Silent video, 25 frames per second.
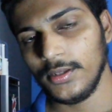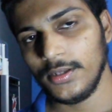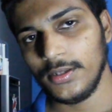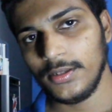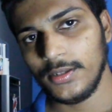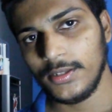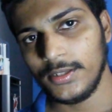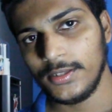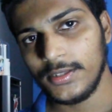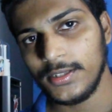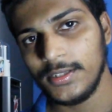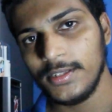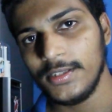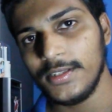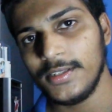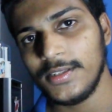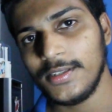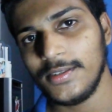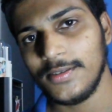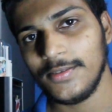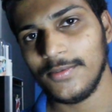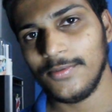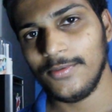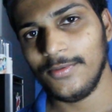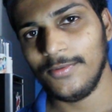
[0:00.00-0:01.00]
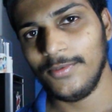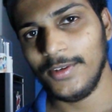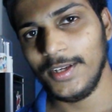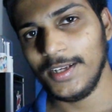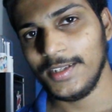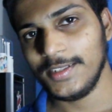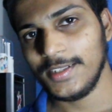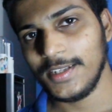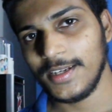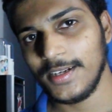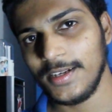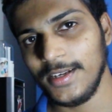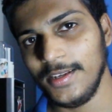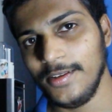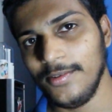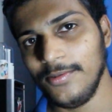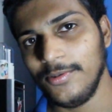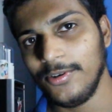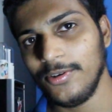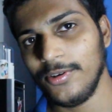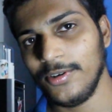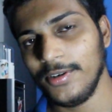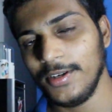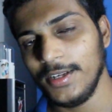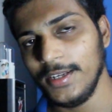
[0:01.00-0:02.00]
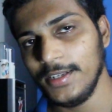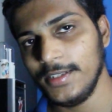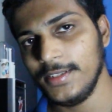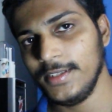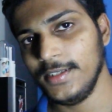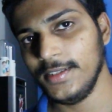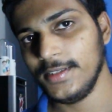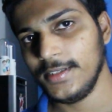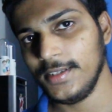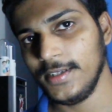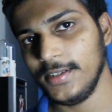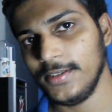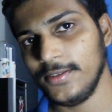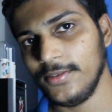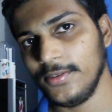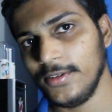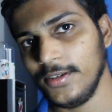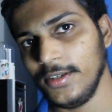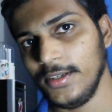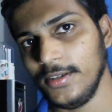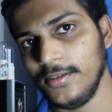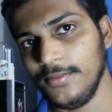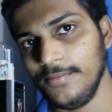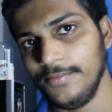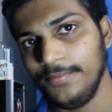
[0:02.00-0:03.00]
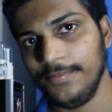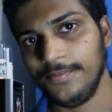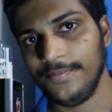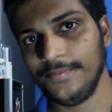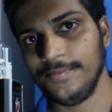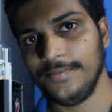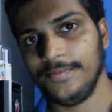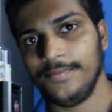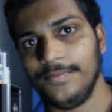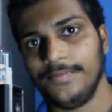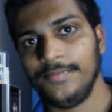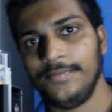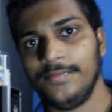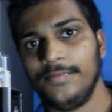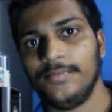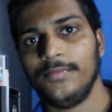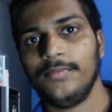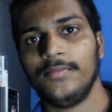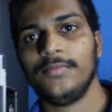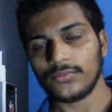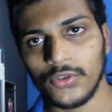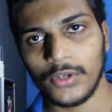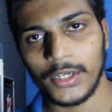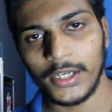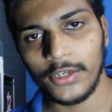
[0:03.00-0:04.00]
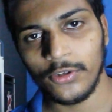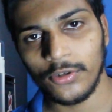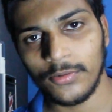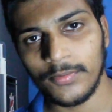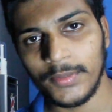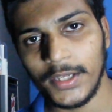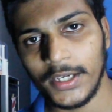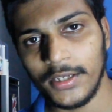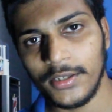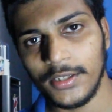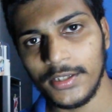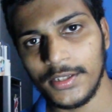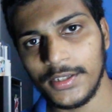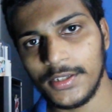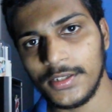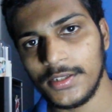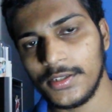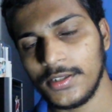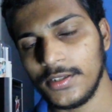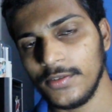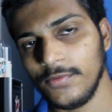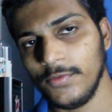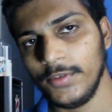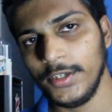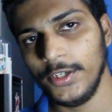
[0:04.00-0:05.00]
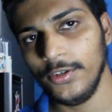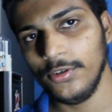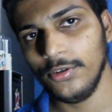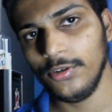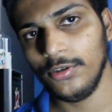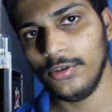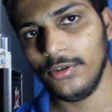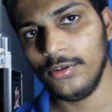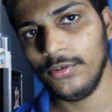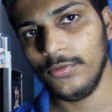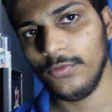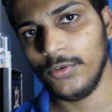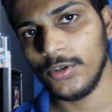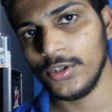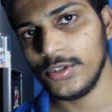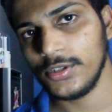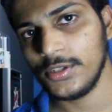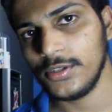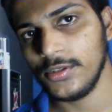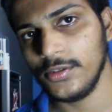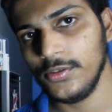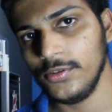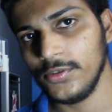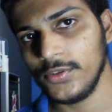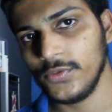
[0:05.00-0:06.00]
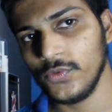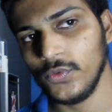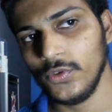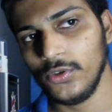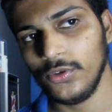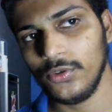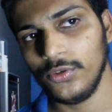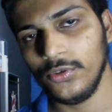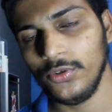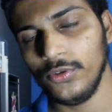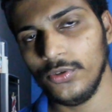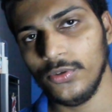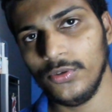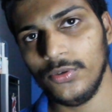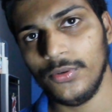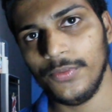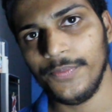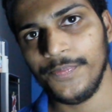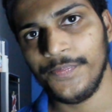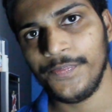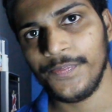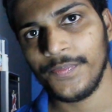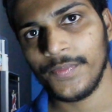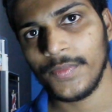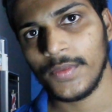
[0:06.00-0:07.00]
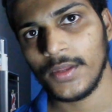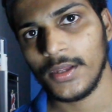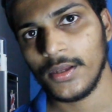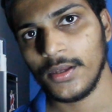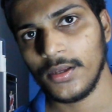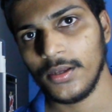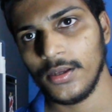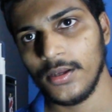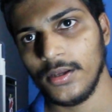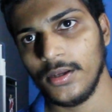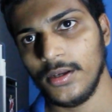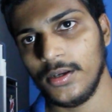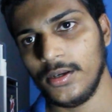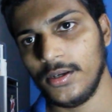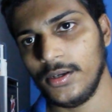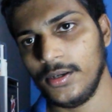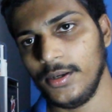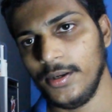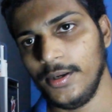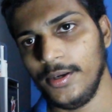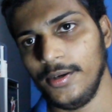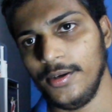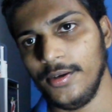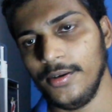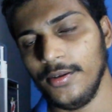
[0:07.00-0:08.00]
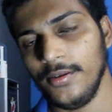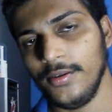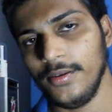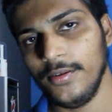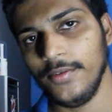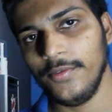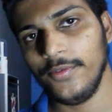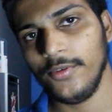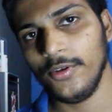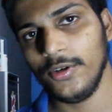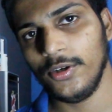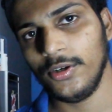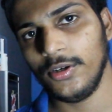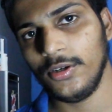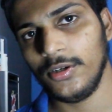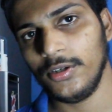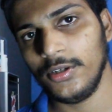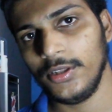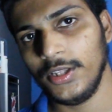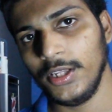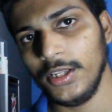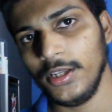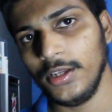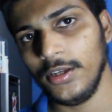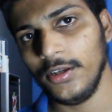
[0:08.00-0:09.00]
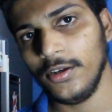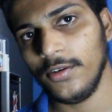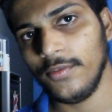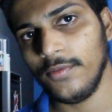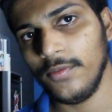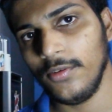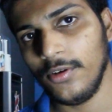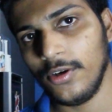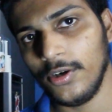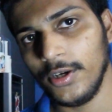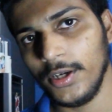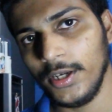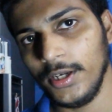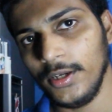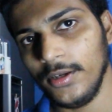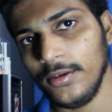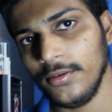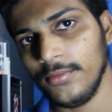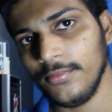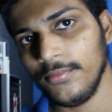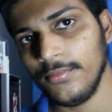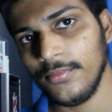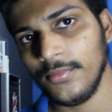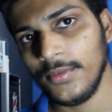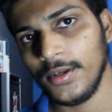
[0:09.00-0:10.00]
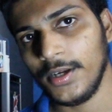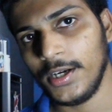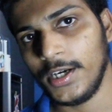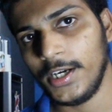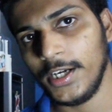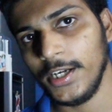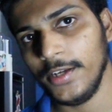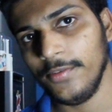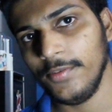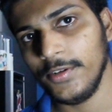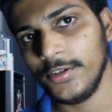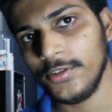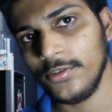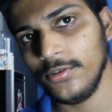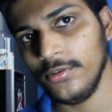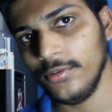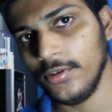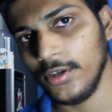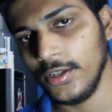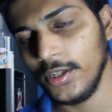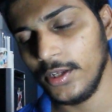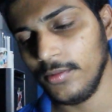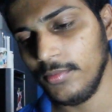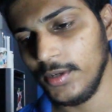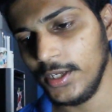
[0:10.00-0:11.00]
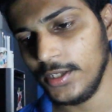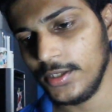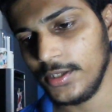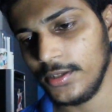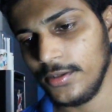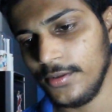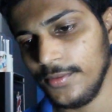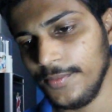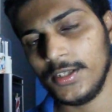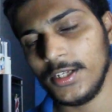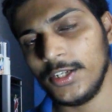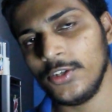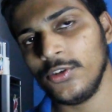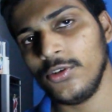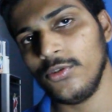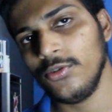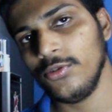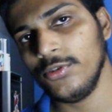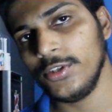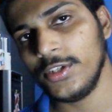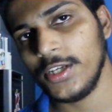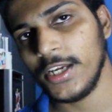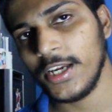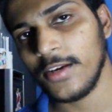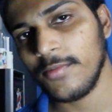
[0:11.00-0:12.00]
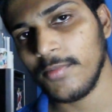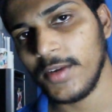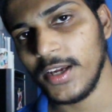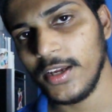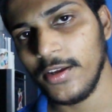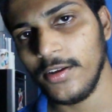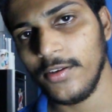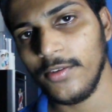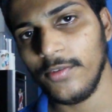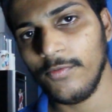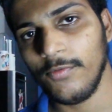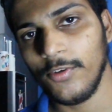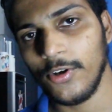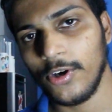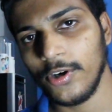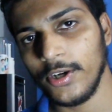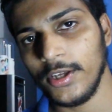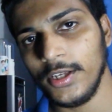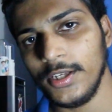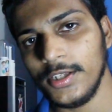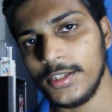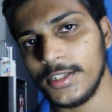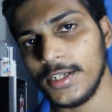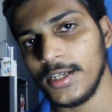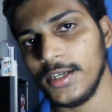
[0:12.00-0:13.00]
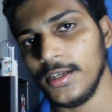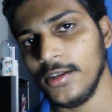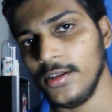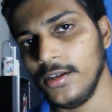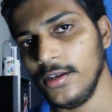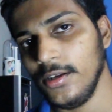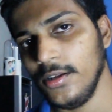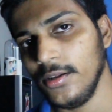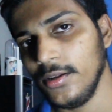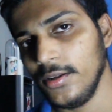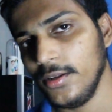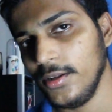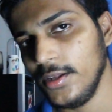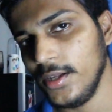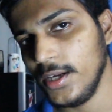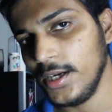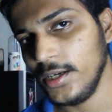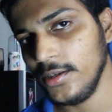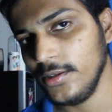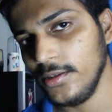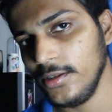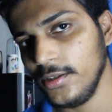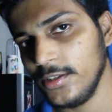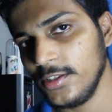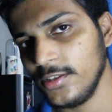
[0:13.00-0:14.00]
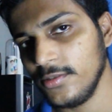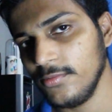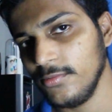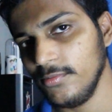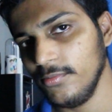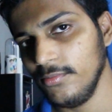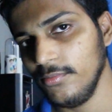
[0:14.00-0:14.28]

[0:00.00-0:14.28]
This is exactly what Casey says, okay. So I hope that this video was useful to you, and if you're thinking of vlogging, I wish you all the best. Do check my vlogging channel, that is